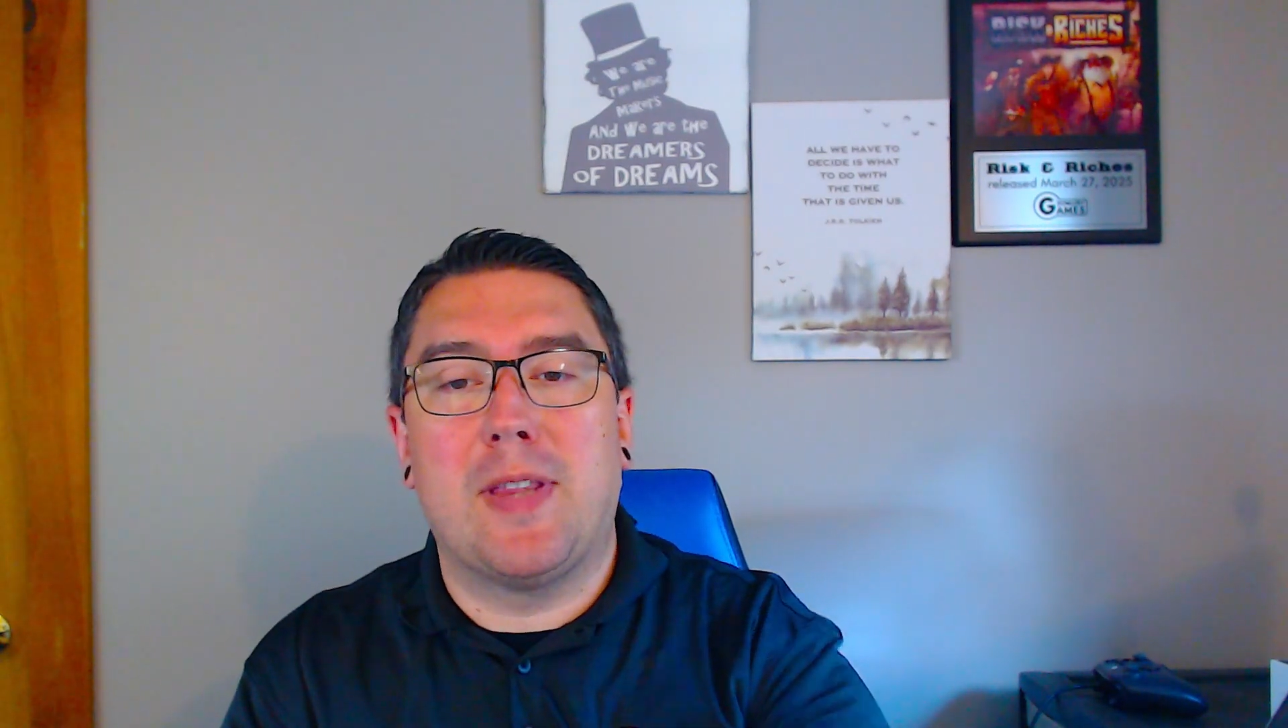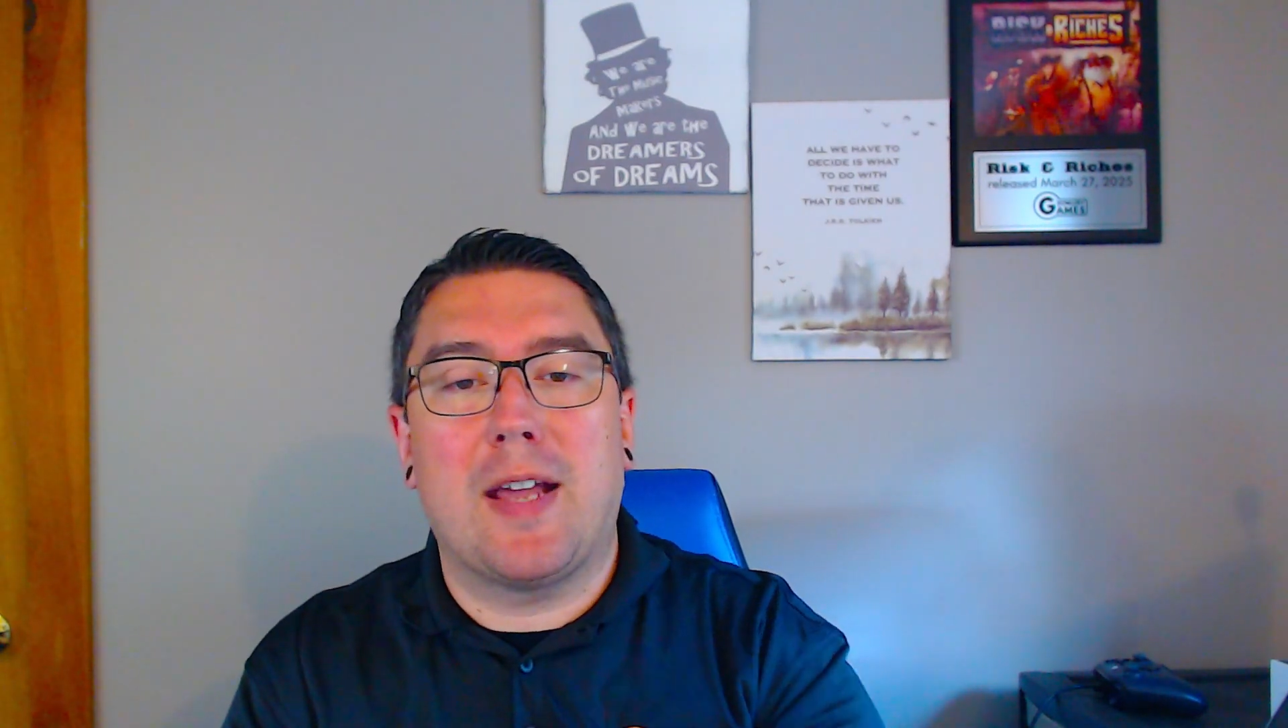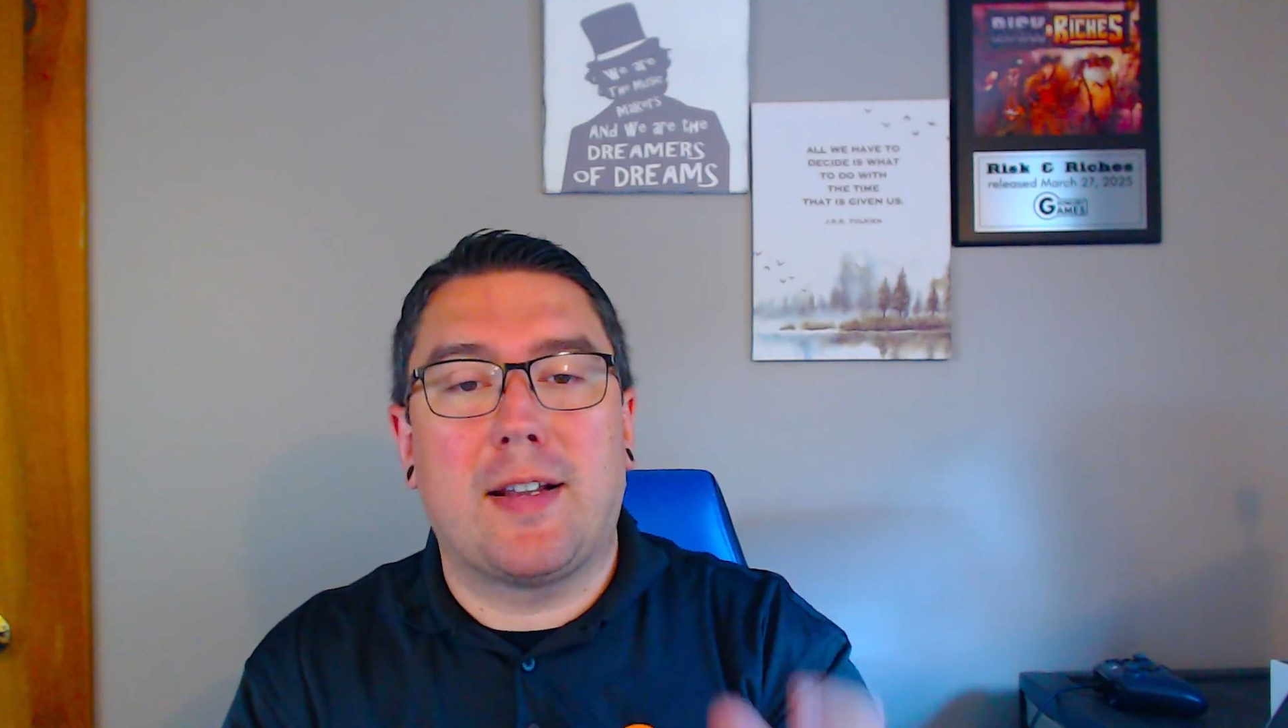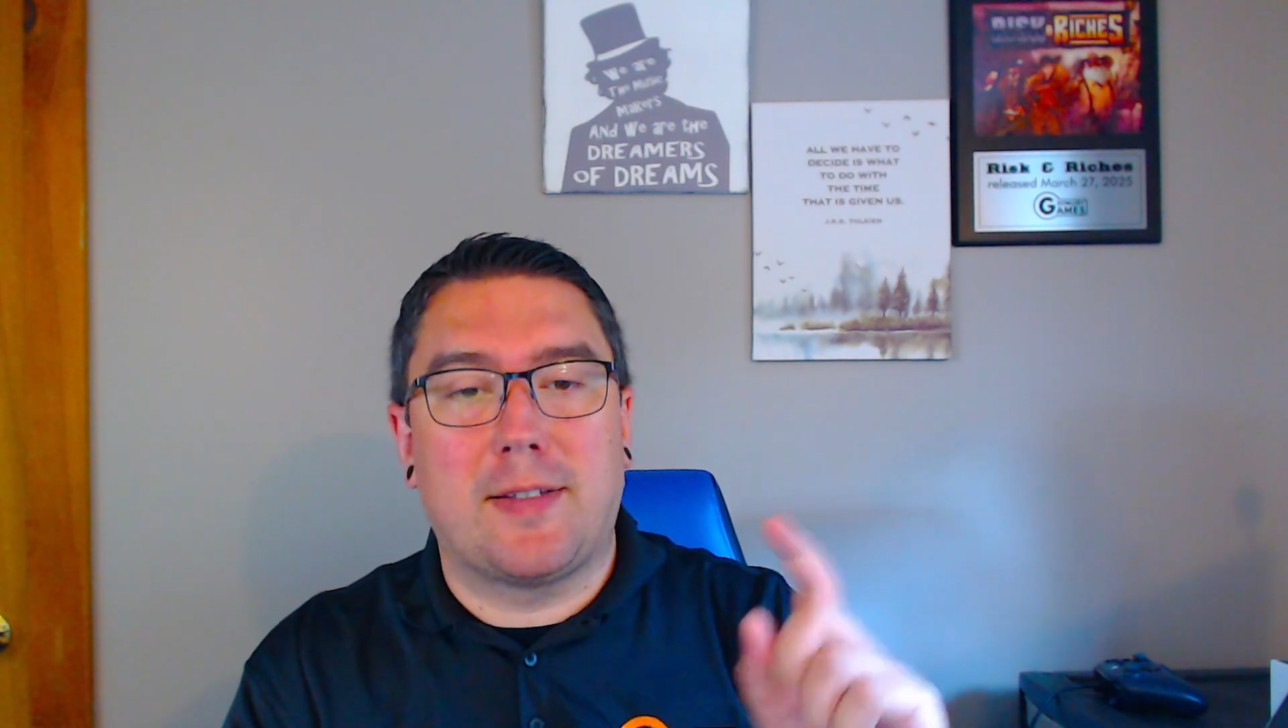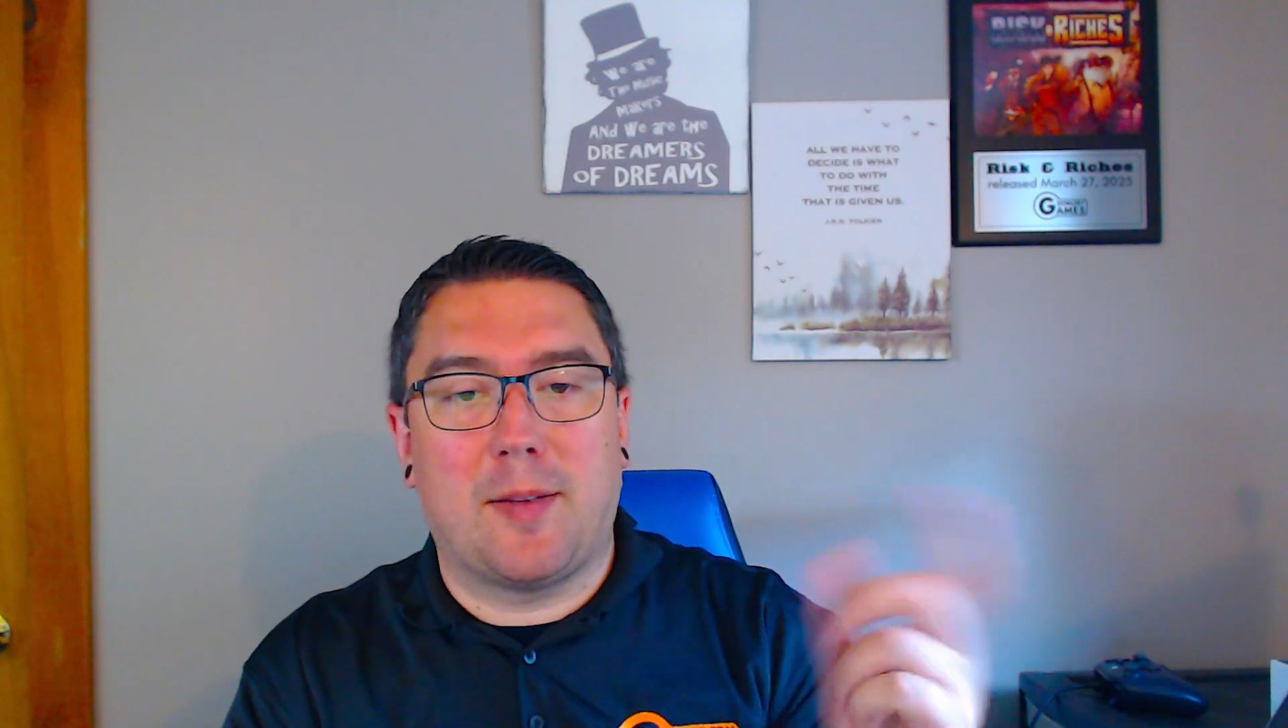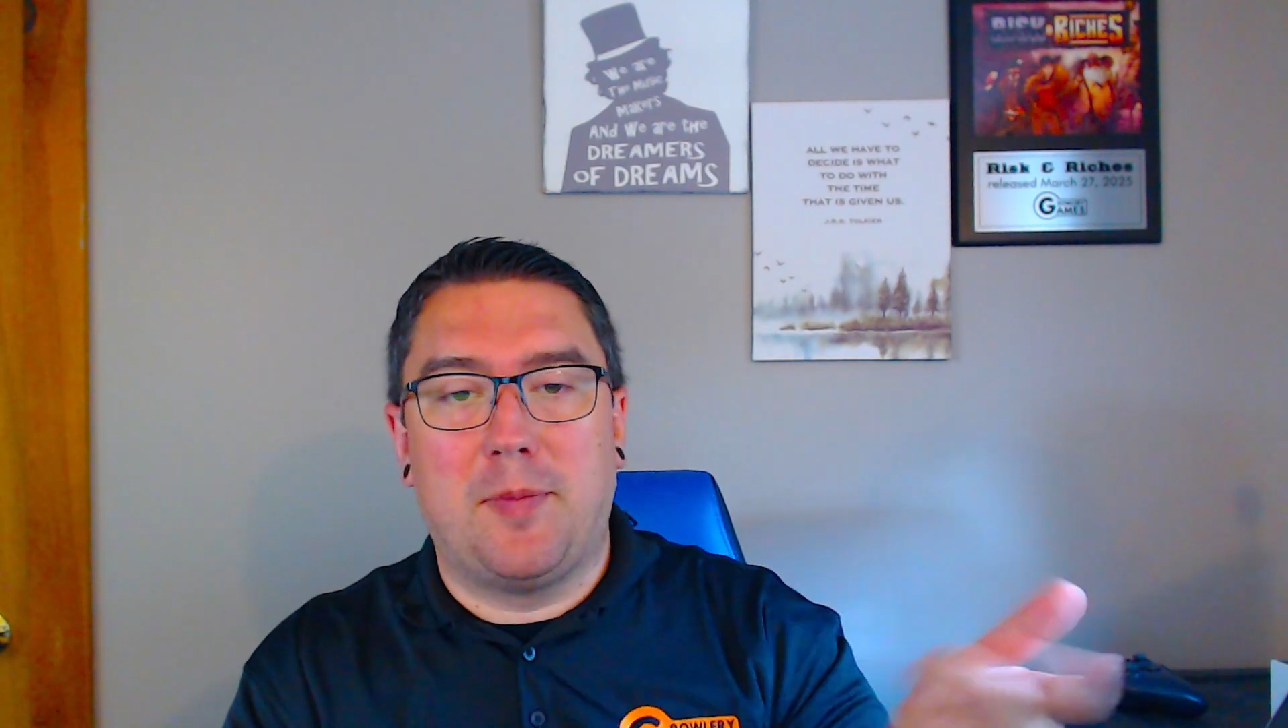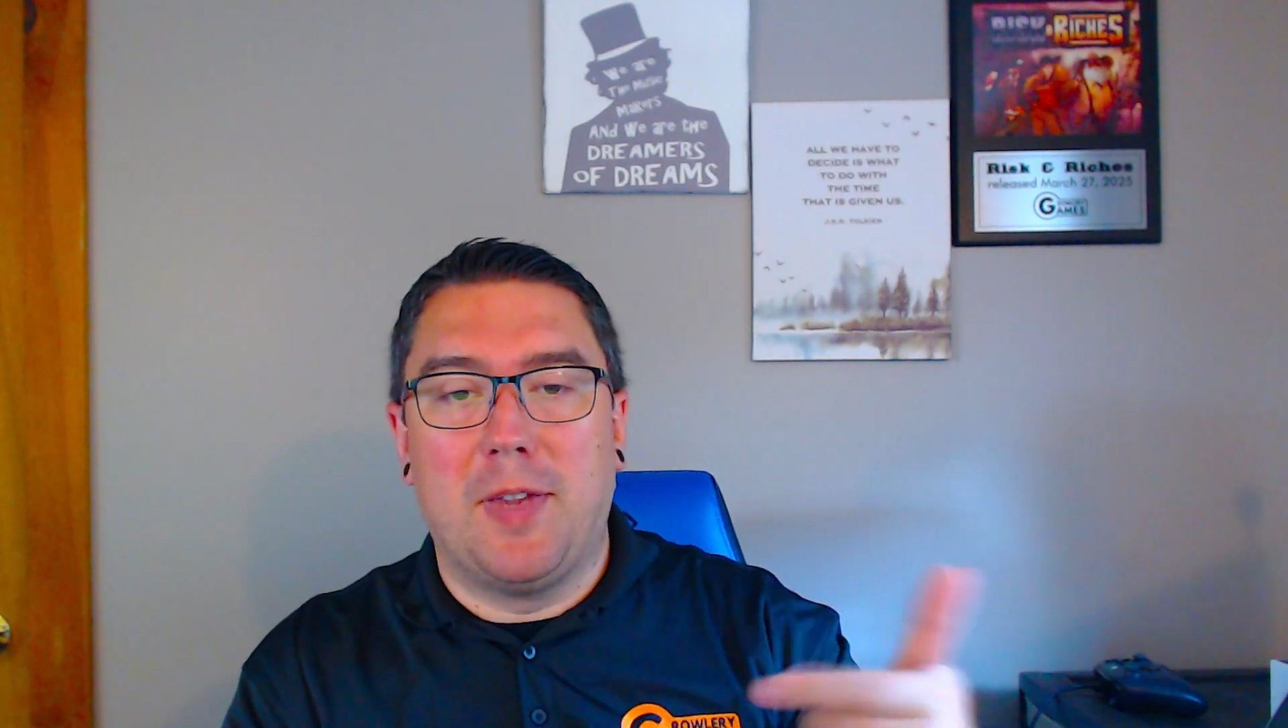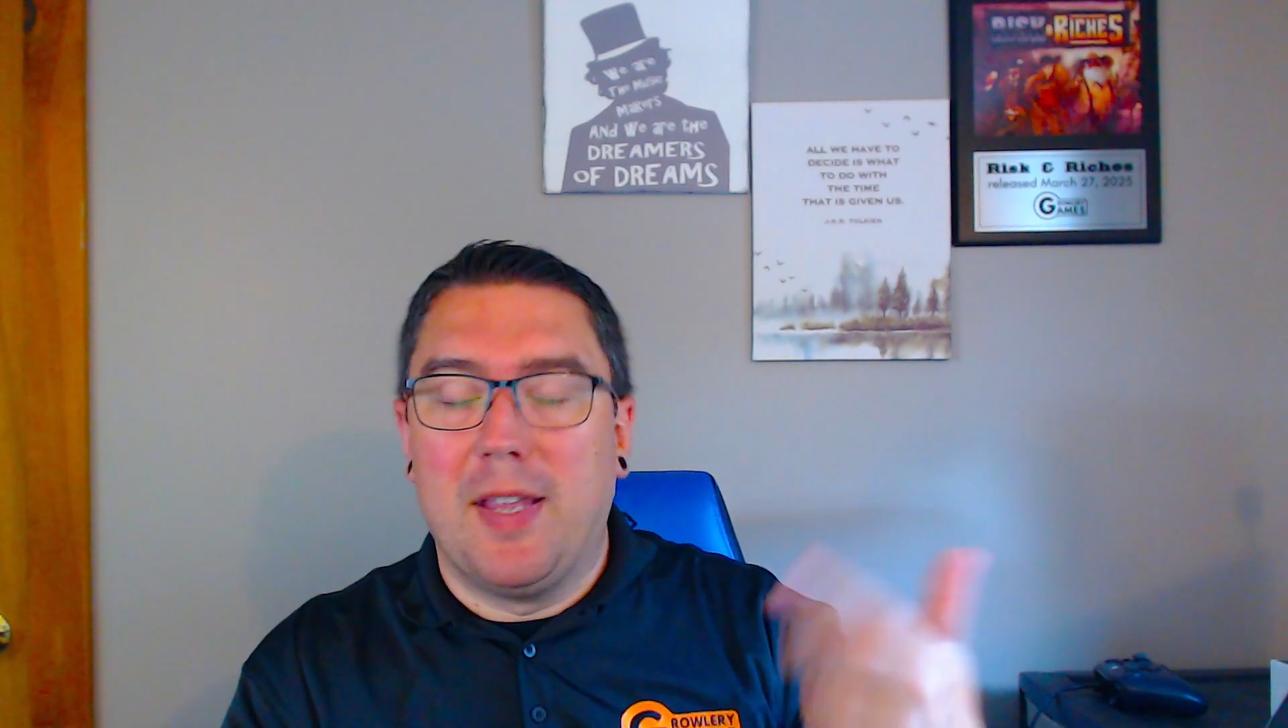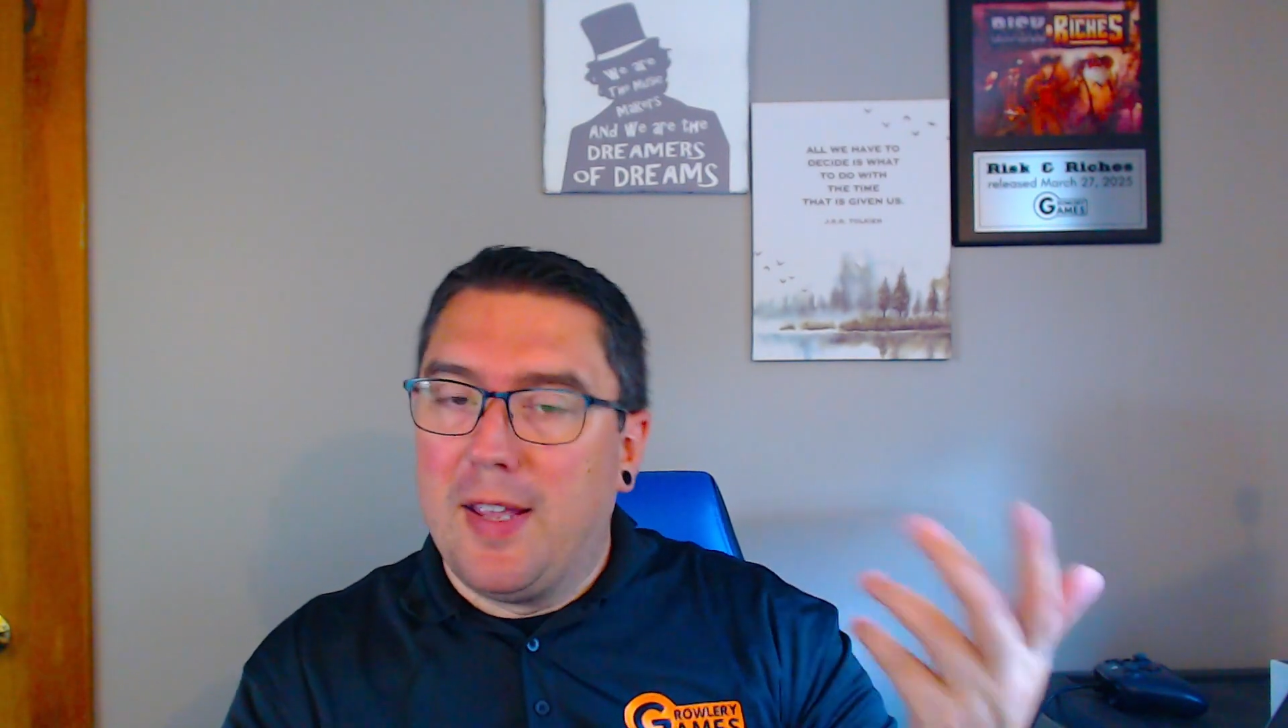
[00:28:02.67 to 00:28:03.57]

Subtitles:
that, because I'm